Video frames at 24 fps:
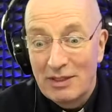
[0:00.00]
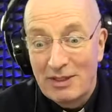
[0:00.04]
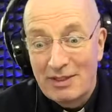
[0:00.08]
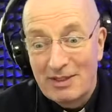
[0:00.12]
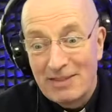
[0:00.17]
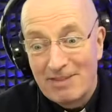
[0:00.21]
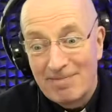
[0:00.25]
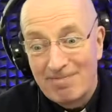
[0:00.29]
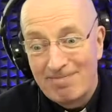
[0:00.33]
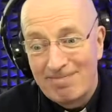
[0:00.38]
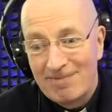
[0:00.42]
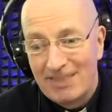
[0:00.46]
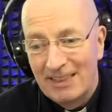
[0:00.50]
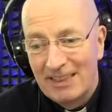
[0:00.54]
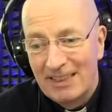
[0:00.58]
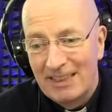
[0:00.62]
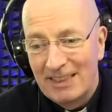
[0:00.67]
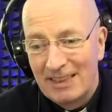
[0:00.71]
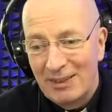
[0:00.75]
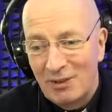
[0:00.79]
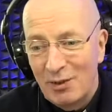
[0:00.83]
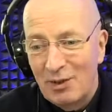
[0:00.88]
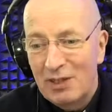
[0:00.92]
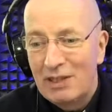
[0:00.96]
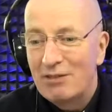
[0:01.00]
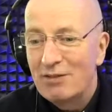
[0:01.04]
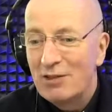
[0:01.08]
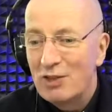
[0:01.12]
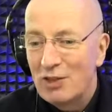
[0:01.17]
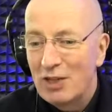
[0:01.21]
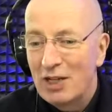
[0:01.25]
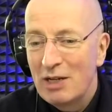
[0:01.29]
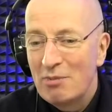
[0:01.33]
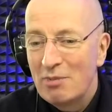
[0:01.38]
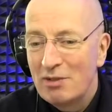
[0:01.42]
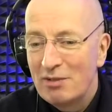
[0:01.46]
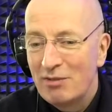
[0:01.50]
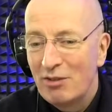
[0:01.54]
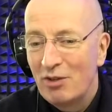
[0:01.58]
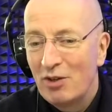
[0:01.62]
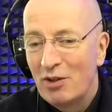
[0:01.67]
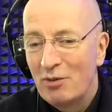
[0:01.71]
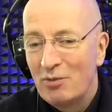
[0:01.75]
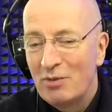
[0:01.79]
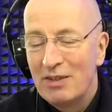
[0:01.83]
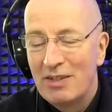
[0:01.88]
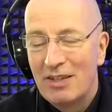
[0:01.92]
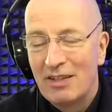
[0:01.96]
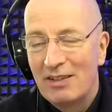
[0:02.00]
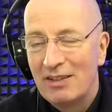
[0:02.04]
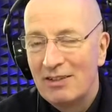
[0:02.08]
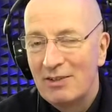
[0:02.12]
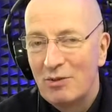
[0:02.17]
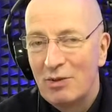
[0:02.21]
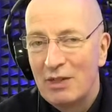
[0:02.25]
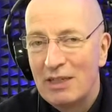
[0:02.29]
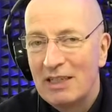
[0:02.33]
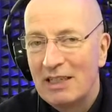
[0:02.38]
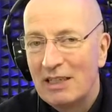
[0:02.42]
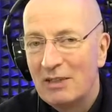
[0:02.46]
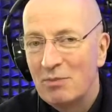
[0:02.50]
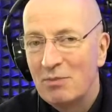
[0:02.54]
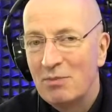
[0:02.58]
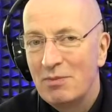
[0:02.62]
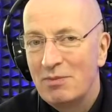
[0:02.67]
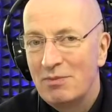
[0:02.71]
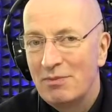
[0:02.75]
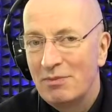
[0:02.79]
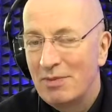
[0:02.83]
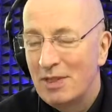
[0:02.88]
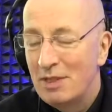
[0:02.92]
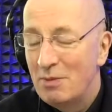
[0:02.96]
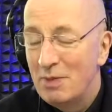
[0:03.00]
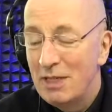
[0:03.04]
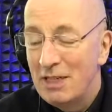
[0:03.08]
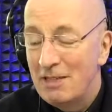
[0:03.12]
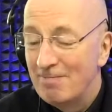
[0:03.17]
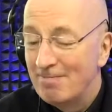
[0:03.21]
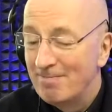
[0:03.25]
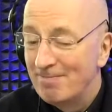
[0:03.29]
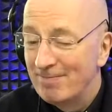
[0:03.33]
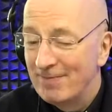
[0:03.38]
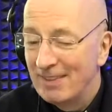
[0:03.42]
us, whatever shape or form or way that may be.